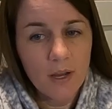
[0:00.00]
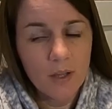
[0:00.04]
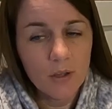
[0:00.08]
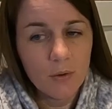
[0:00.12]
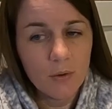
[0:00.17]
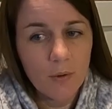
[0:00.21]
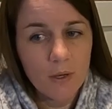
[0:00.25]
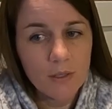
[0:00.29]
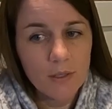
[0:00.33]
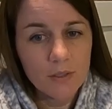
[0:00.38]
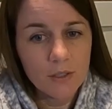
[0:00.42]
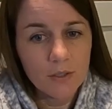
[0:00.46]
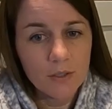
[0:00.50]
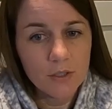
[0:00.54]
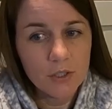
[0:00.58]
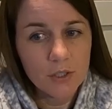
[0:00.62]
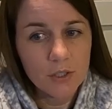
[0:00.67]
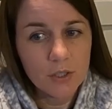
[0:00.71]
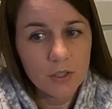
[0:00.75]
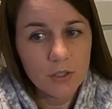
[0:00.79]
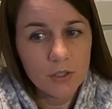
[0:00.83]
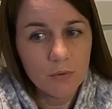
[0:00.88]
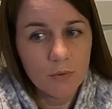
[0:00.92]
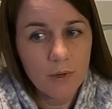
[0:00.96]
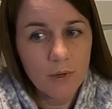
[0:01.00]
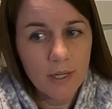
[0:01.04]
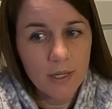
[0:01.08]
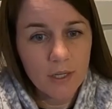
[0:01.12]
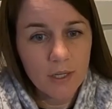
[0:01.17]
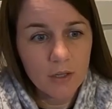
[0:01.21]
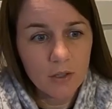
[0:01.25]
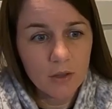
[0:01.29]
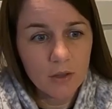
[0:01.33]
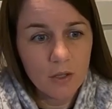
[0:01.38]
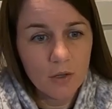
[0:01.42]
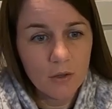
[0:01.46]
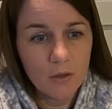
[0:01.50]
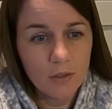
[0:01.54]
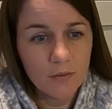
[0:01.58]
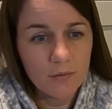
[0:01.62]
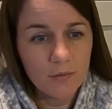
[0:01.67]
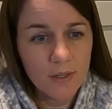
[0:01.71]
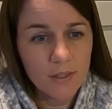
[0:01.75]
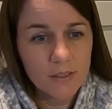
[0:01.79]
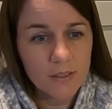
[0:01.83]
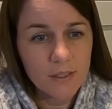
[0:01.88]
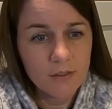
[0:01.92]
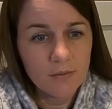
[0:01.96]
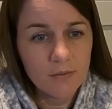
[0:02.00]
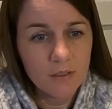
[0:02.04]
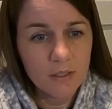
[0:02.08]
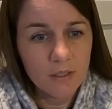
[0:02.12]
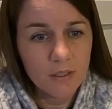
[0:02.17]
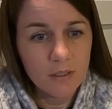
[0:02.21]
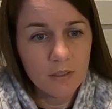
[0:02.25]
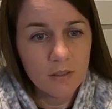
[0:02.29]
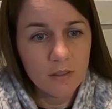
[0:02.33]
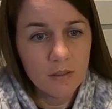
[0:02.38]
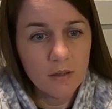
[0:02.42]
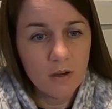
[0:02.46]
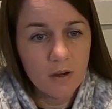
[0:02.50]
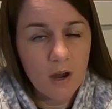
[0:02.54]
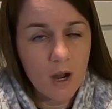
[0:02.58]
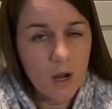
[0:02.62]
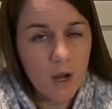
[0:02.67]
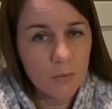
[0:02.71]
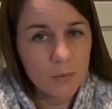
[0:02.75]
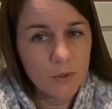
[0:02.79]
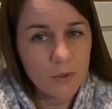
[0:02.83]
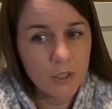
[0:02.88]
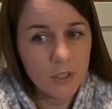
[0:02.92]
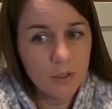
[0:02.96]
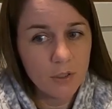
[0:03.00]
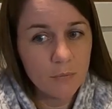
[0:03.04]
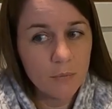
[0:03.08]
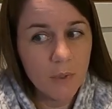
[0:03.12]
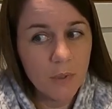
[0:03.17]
Otherwise, I'll just ride it alone if that's even an option.